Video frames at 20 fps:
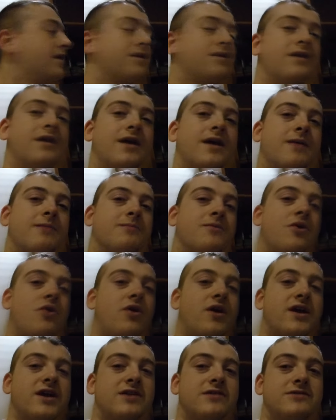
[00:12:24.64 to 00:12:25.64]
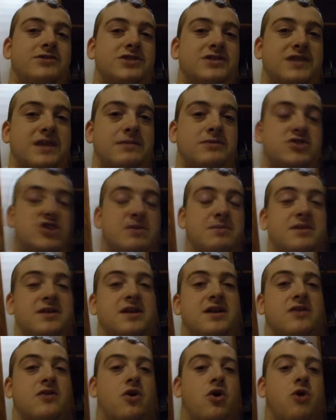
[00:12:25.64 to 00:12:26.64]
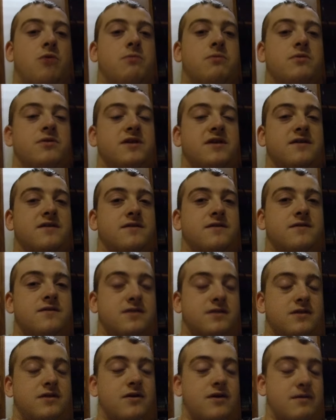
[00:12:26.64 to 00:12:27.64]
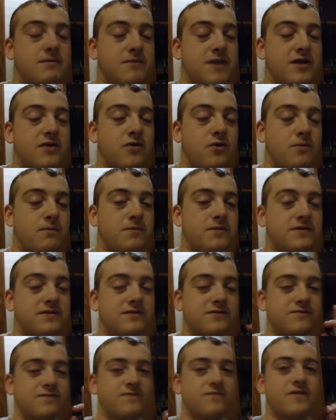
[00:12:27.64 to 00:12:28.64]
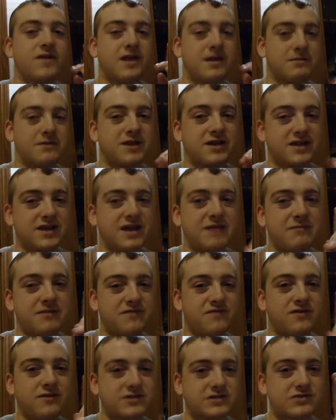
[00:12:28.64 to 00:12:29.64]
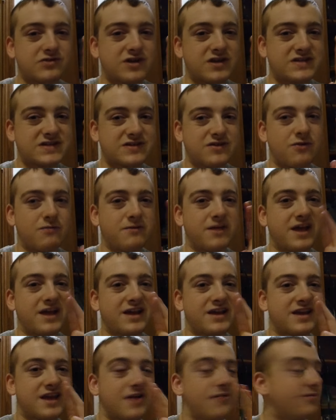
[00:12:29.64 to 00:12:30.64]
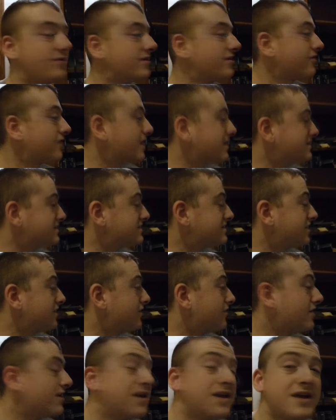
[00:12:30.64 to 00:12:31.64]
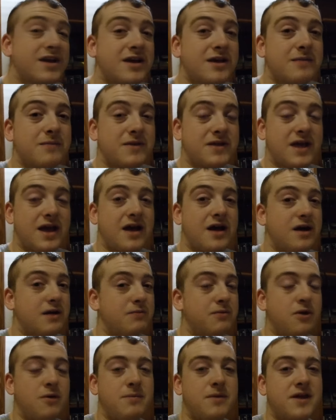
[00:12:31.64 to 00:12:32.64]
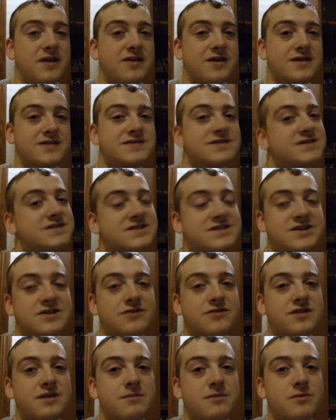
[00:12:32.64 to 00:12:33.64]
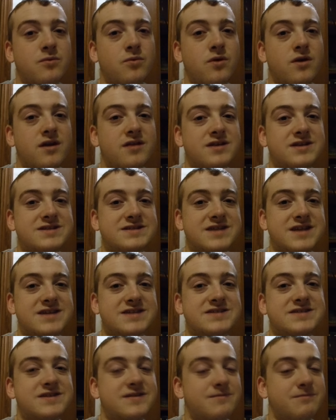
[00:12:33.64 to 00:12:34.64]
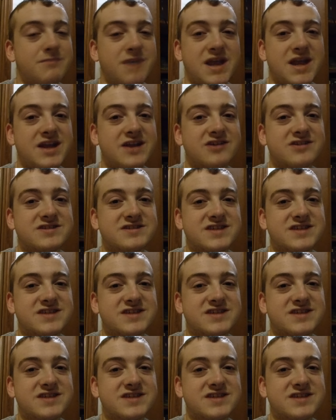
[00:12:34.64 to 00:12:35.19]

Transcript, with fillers: I am, all I can do is just keep dreaming, and hopefully, and my hoping, and I'm gonna keep my fingers crossed, and hopefully I can get one, you guys. So, but yeah, ball pythons still number one on this list many years